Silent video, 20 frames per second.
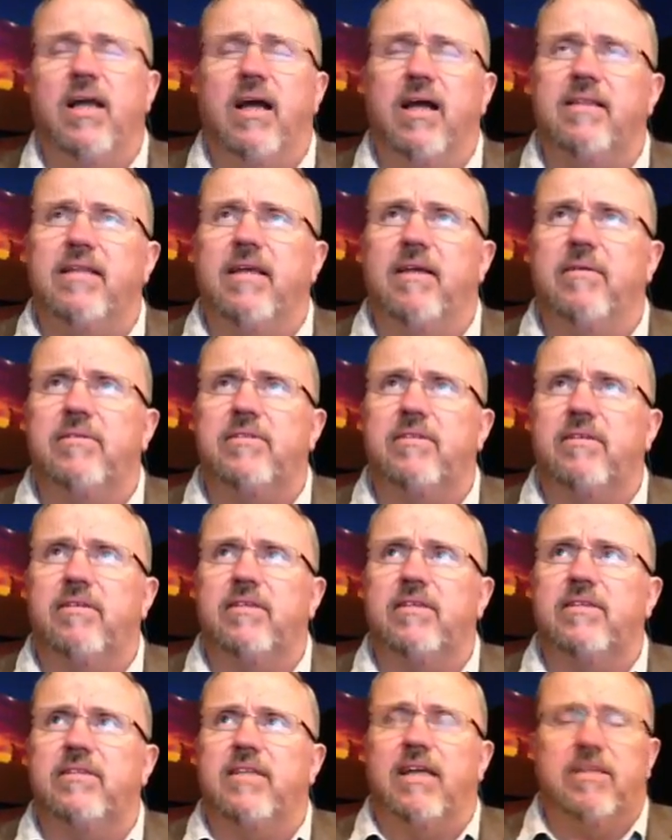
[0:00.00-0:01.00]
I think it was
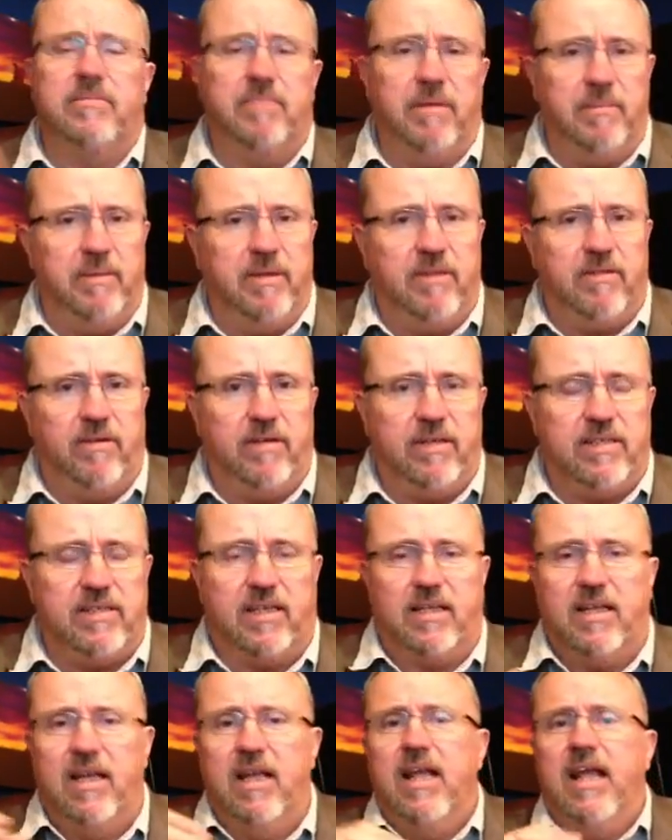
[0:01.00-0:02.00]
36,000, maybe been
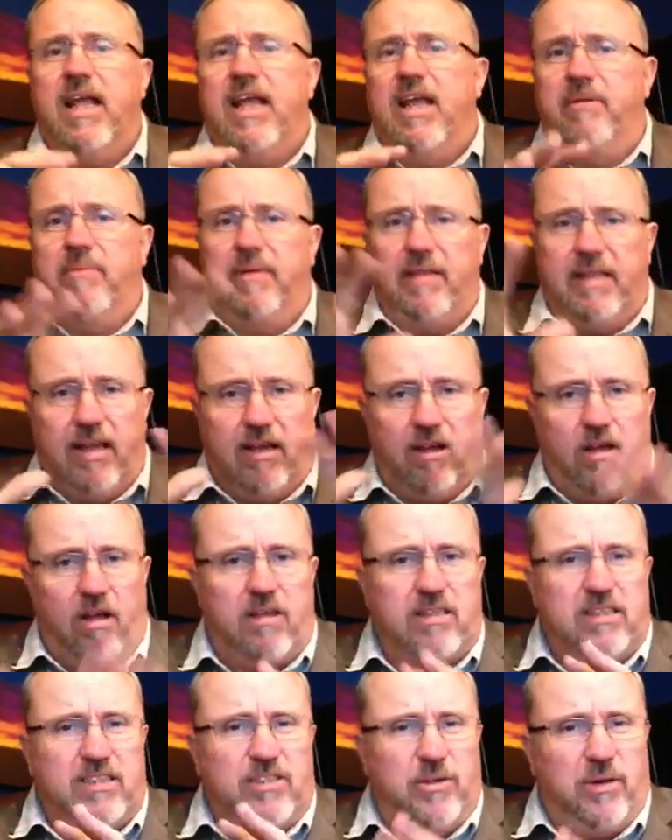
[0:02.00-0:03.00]
36. Anyway, they
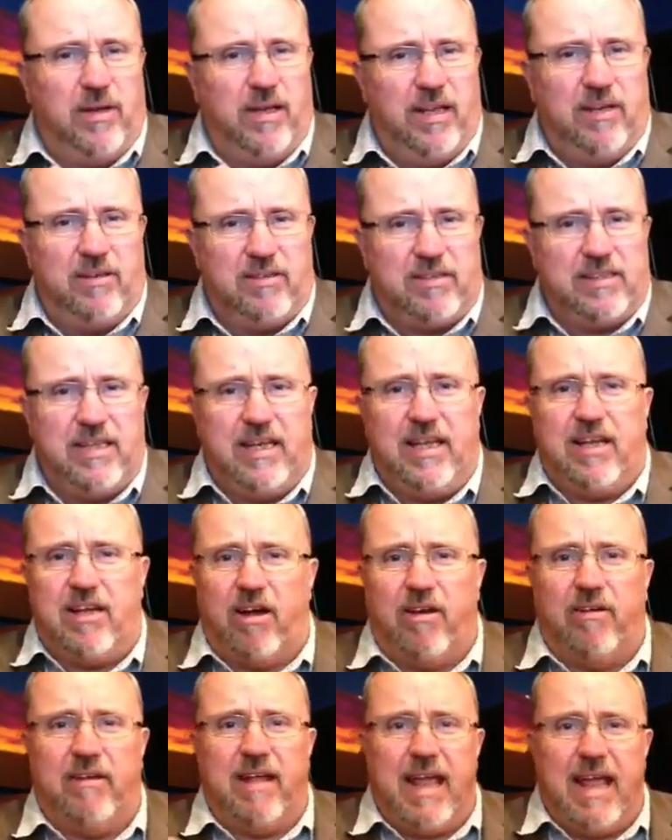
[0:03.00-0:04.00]
lost to a little city
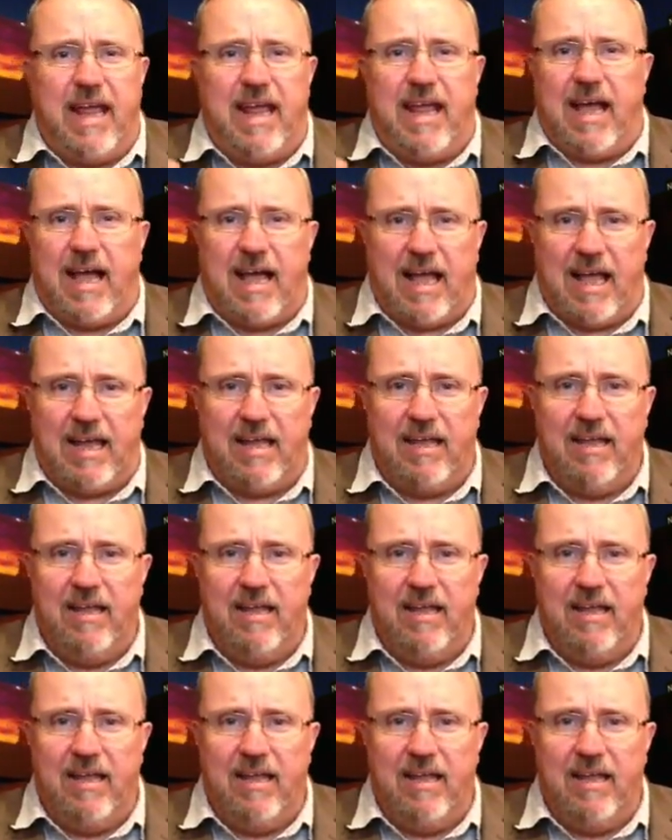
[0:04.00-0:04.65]
called Ai